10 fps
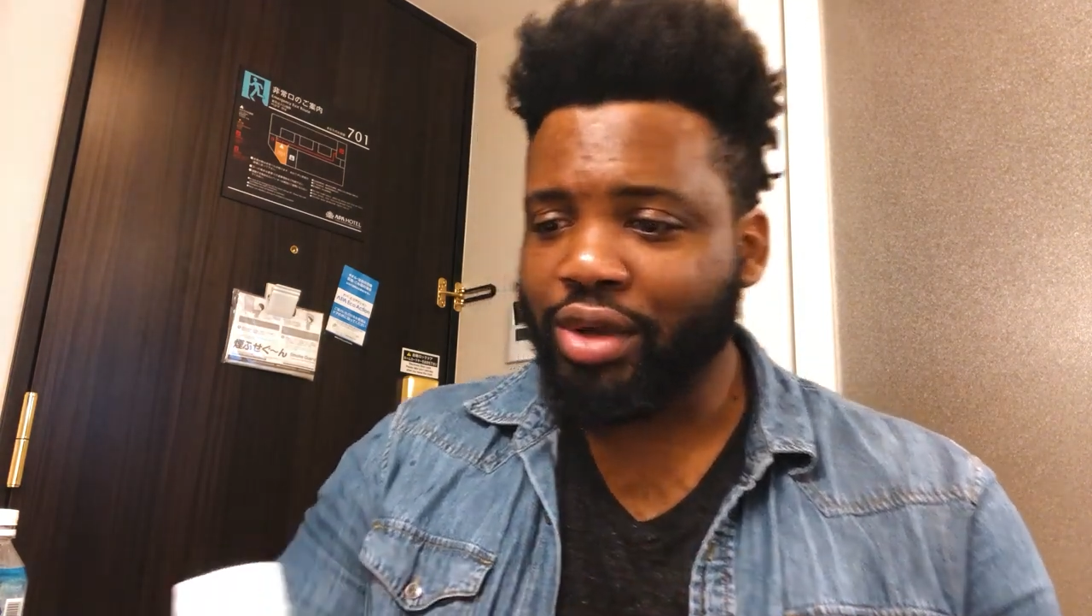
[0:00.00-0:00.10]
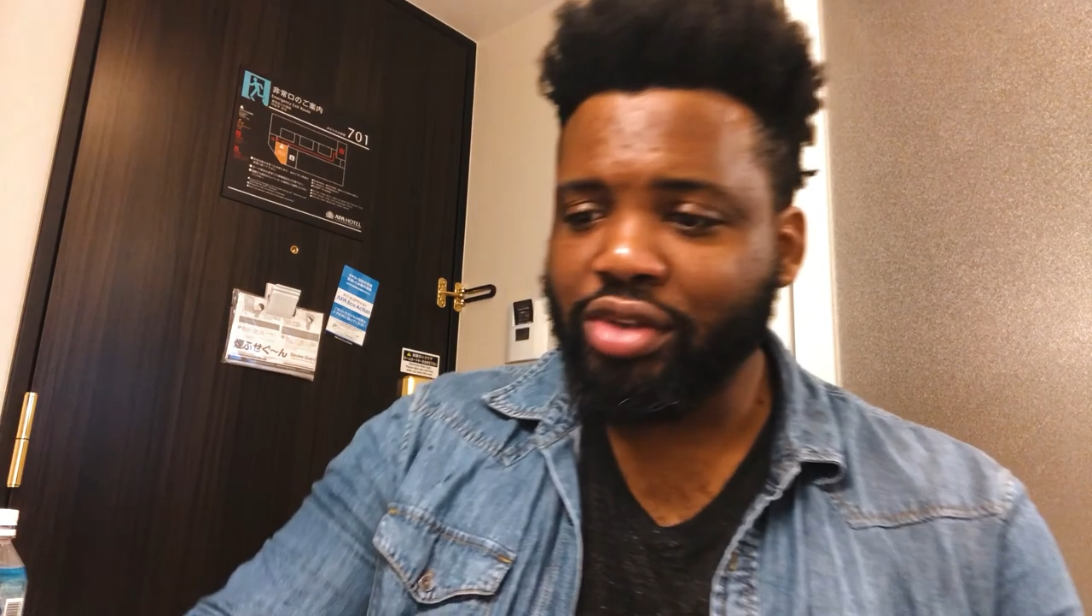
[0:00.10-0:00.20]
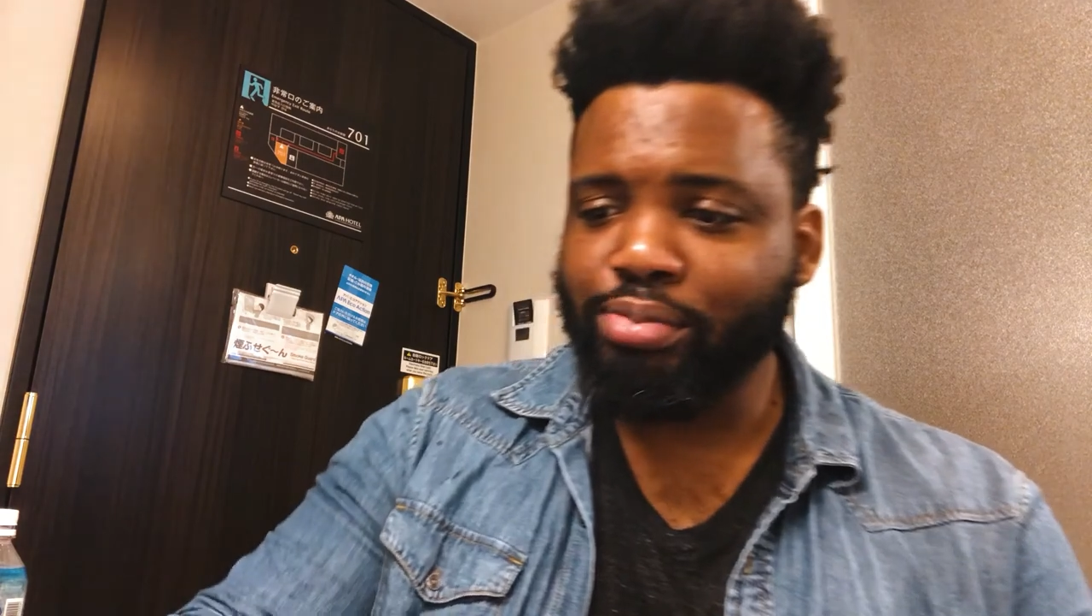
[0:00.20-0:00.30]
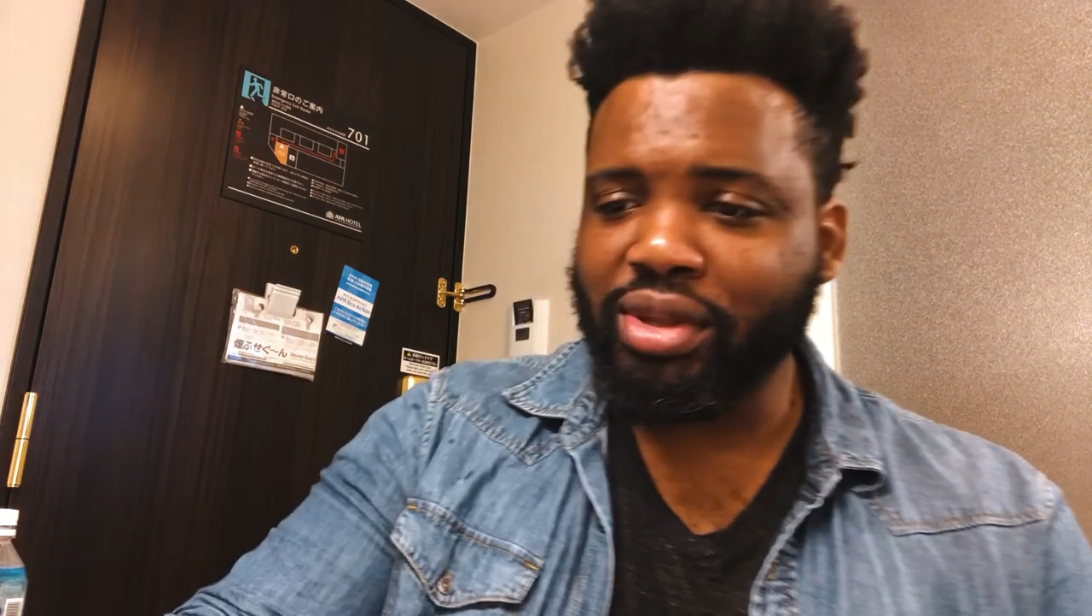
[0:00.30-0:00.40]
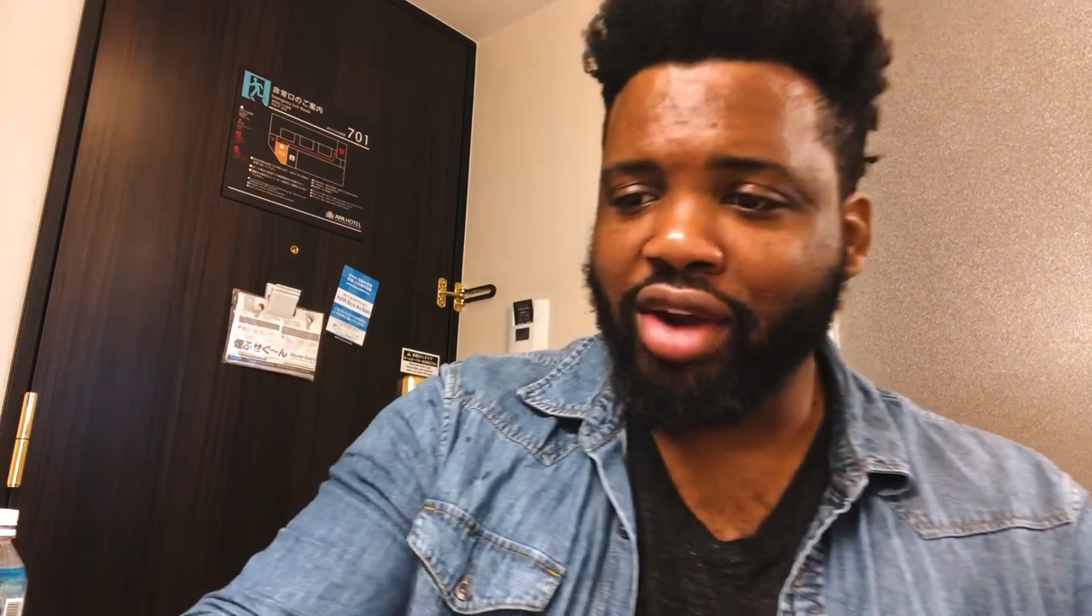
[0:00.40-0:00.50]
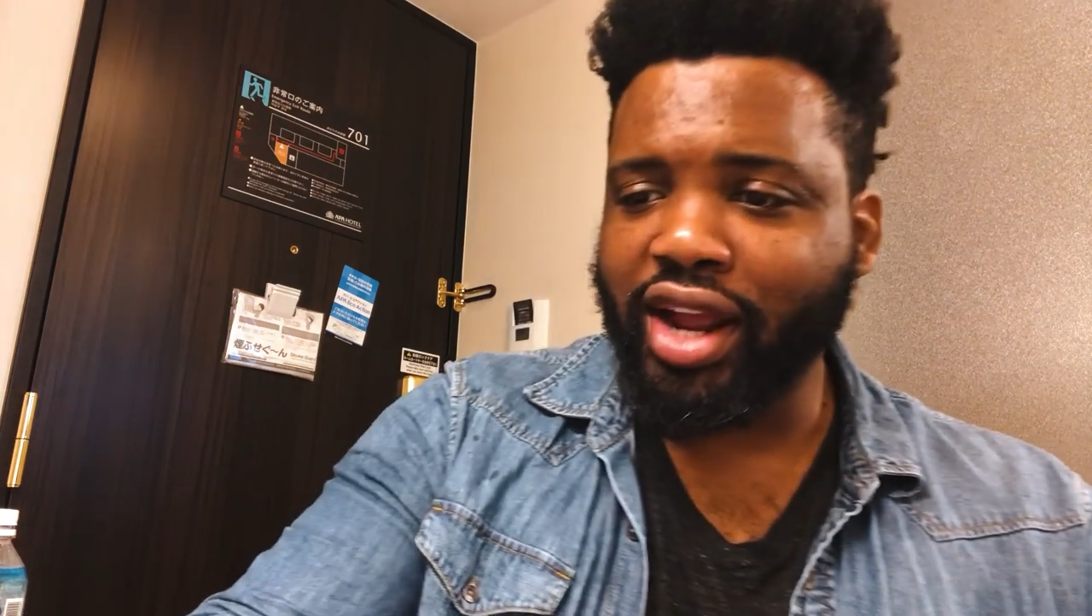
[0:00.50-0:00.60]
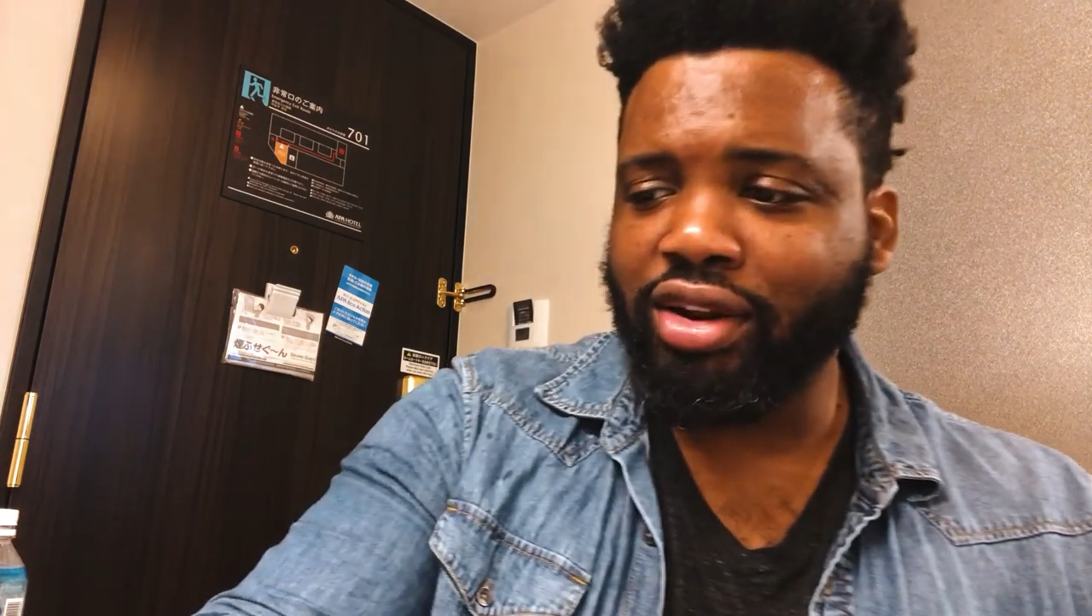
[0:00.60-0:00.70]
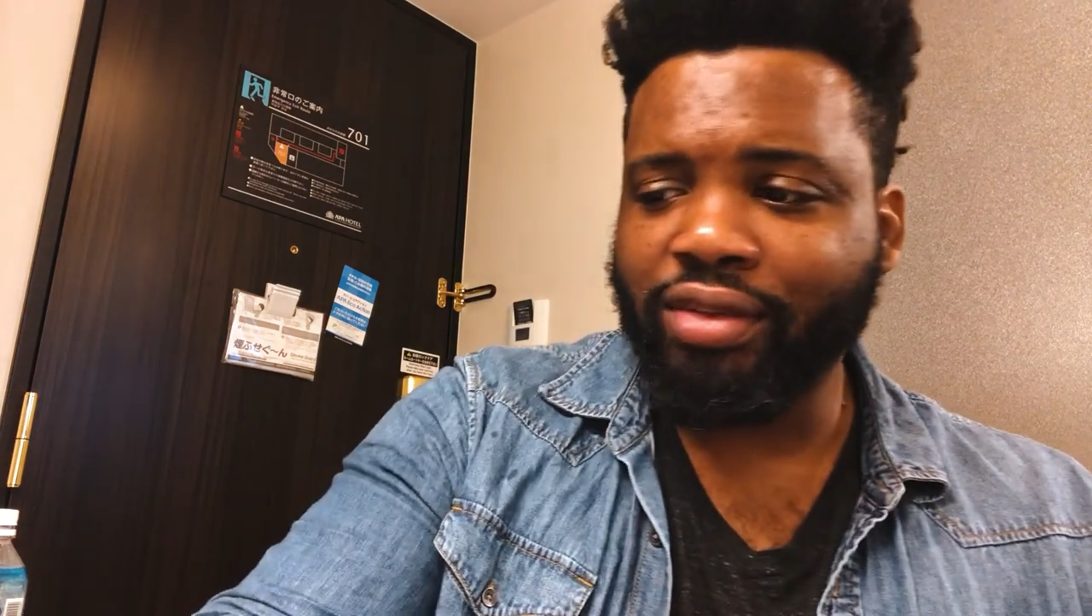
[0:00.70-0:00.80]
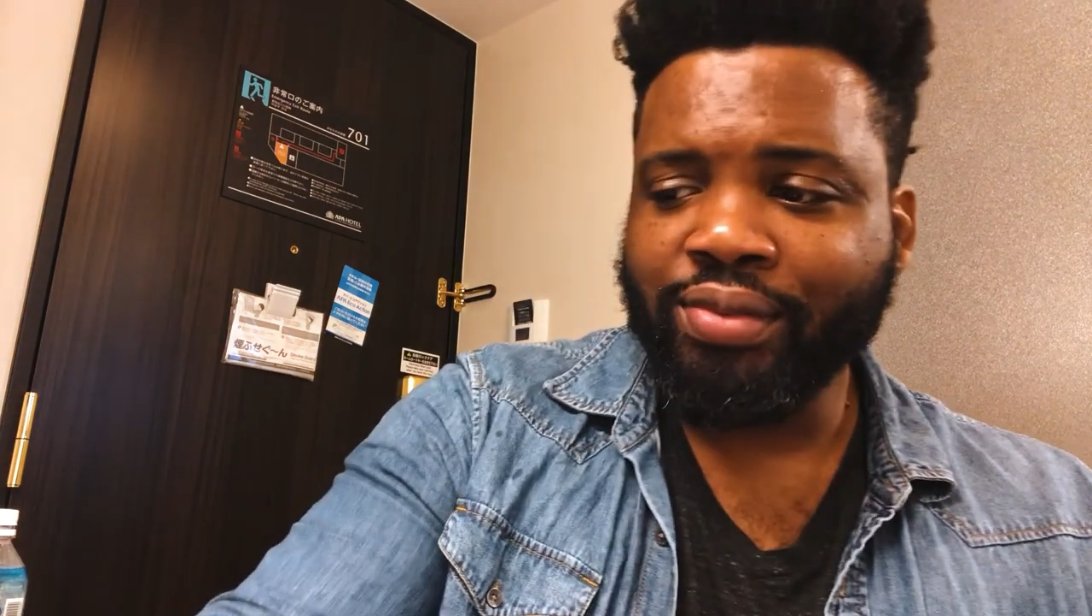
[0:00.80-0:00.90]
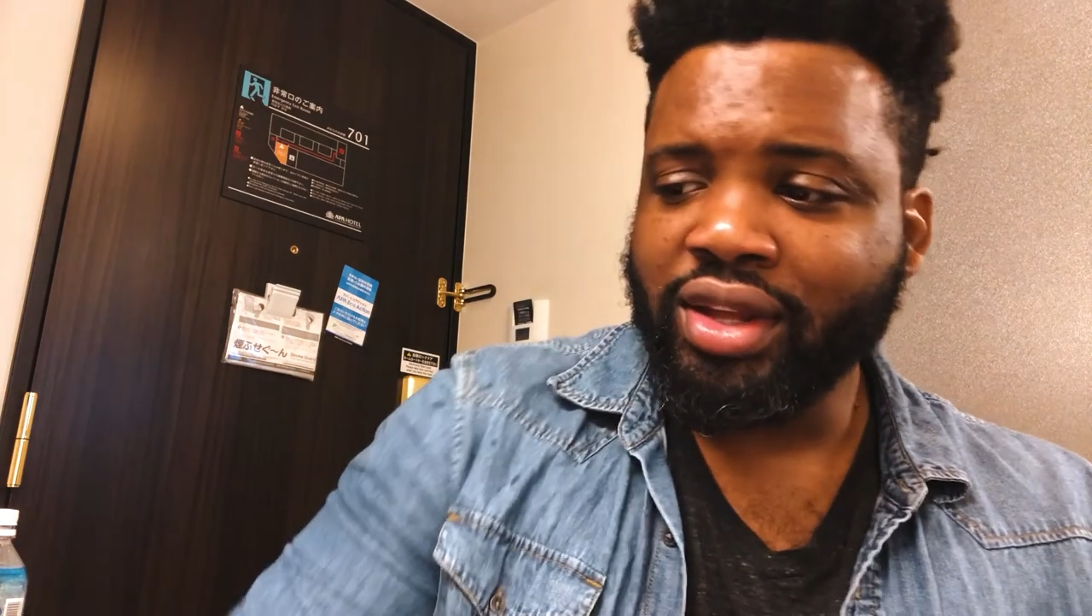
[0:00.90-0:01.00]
we're gonna be trying a